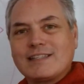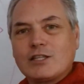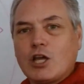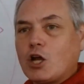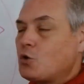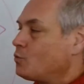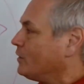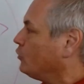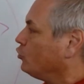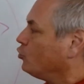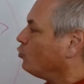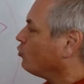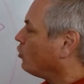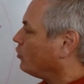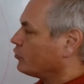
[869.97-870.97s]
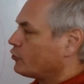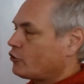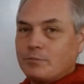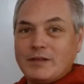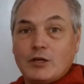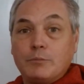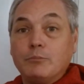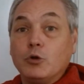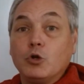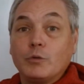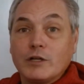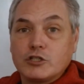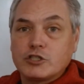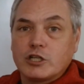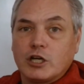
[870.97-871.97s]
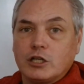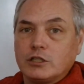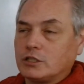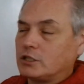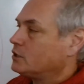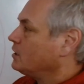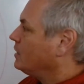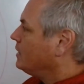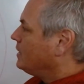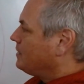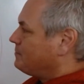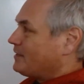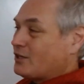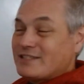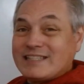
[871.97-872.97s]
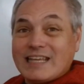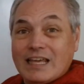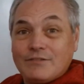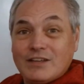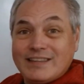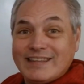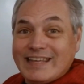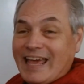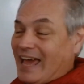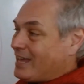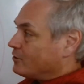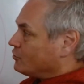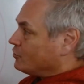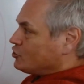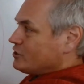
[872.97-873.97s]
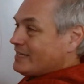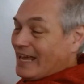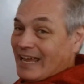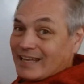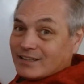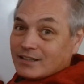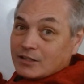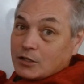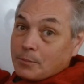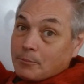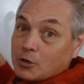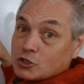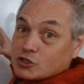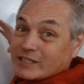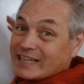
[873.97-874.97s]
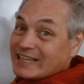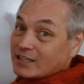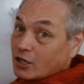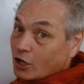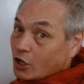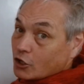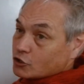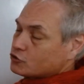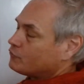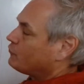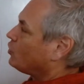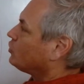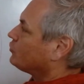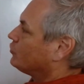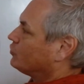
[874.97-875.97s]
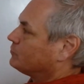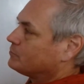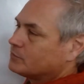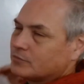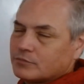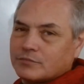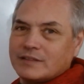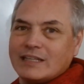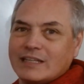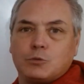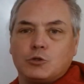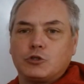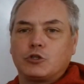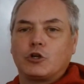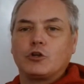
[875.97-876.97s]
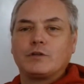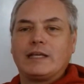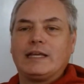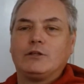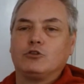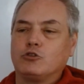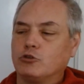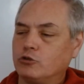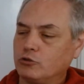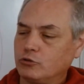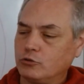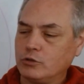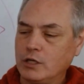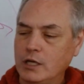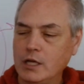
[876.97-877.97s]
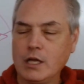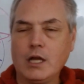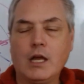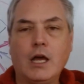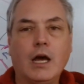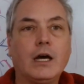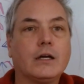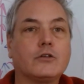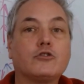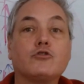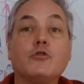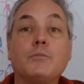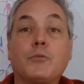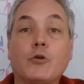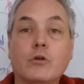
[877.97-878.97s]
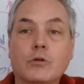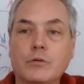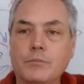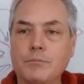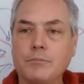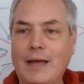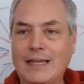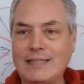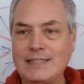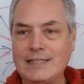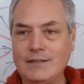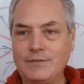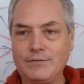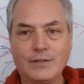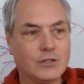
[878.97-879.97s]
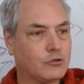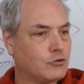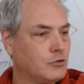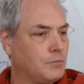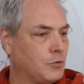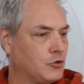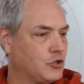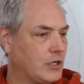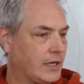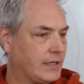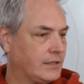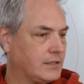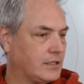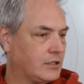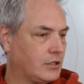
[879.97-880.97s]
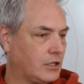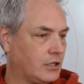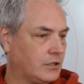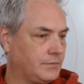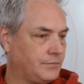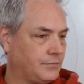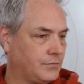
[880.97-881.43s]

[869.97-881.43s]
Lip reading: star will no longer be a bluish color, because given the energy and the much enlarged volume, it will turn into a supermassive supergiant star.